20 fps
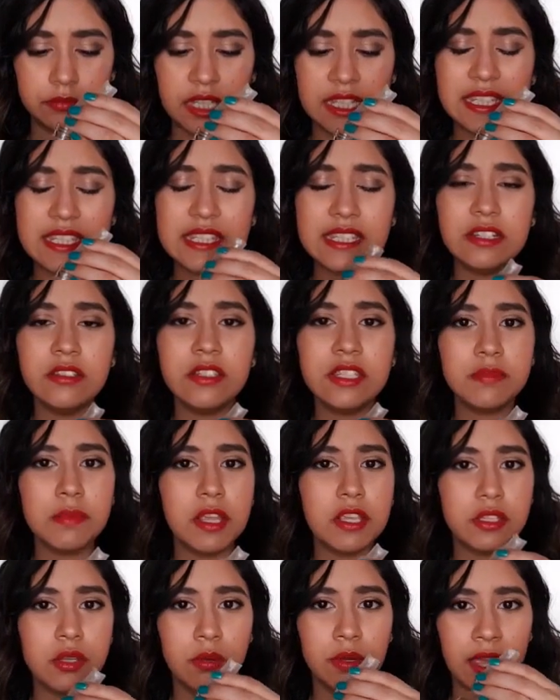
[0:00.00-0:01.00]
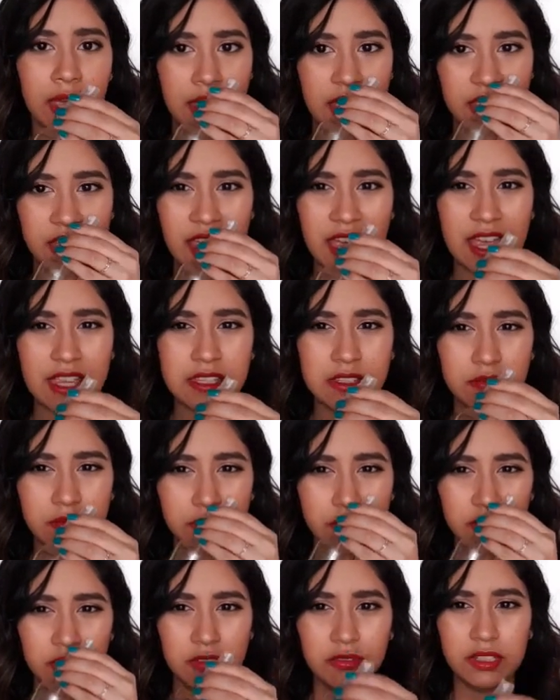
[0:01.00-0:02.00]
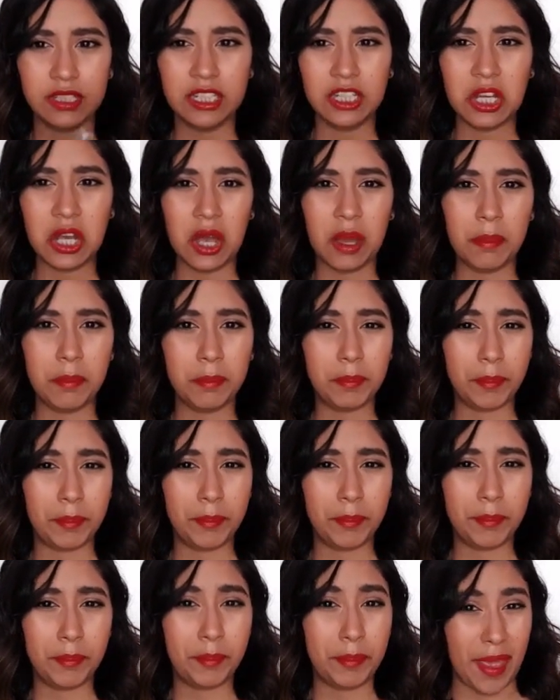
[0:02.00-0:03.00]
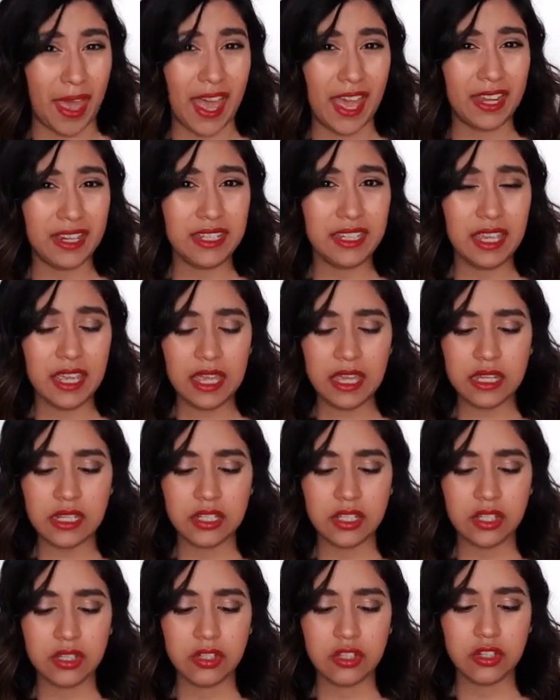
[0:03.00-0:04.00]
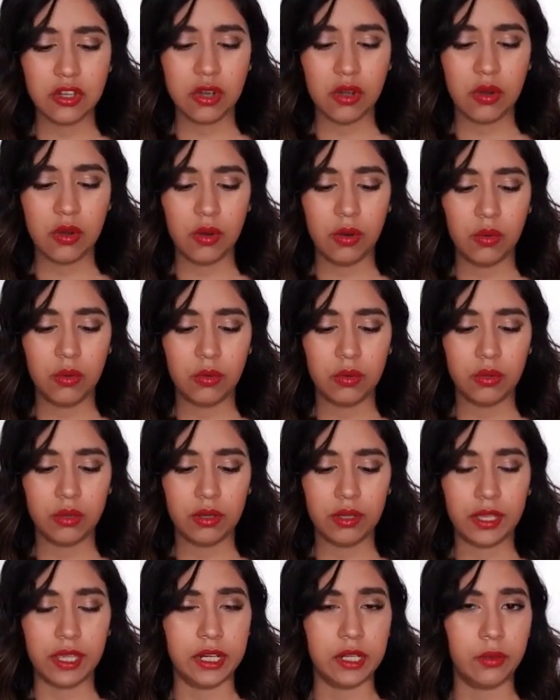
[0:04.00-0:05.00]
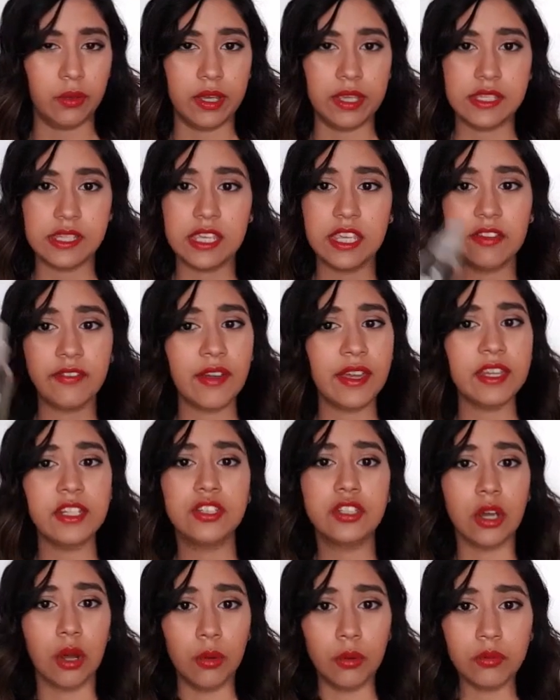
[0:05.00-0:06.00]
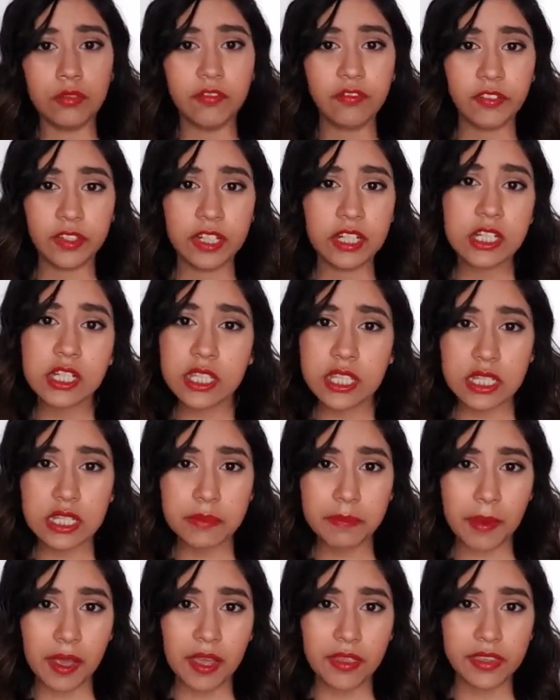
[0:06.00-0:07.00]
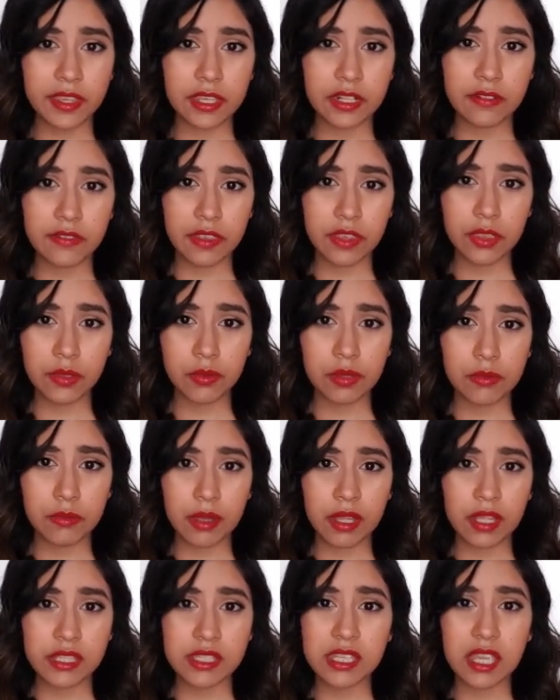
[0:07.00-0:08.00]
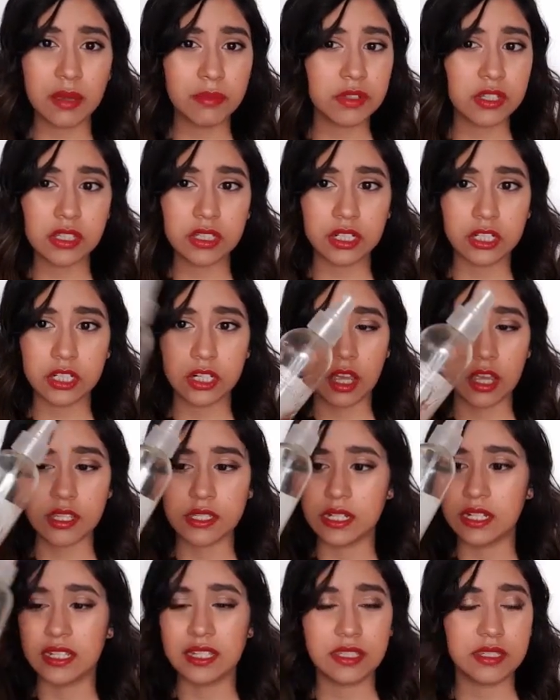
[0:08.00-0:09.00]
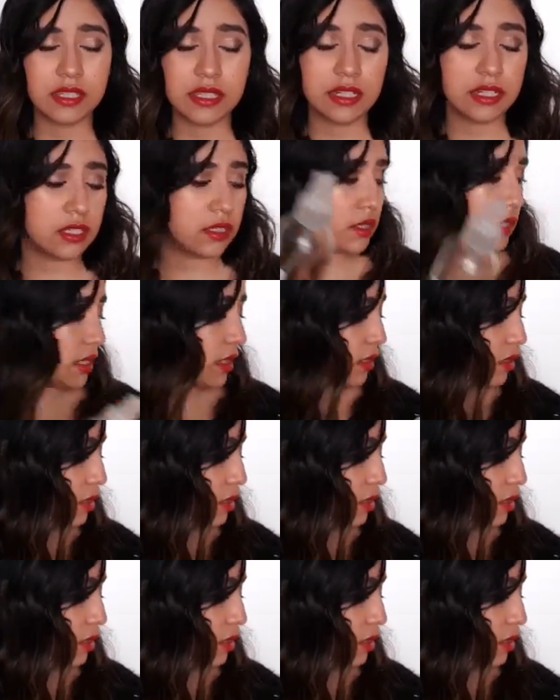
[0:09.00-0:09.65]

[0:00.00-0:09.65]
It still smells okay. It hasn't really gone bad yet. So anyways, if I don't finish this by the end of the 3 months, I'm just gonna toss it because it's